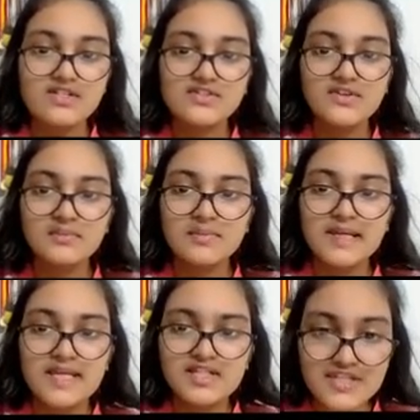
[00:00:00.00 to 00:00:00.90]
it's not
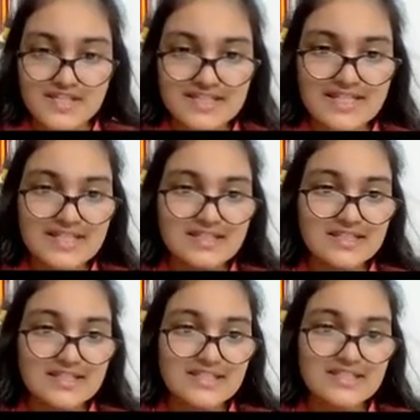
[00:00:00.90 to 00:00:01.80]
appearing just like
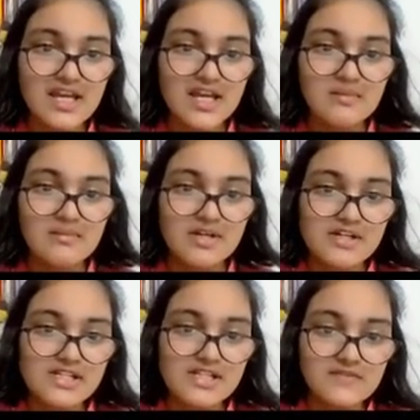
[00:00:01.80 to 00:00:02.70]
this
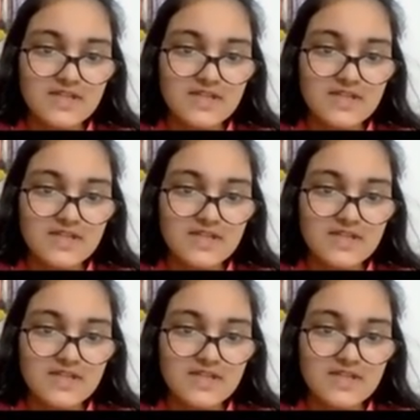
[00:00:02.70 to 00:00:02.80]
because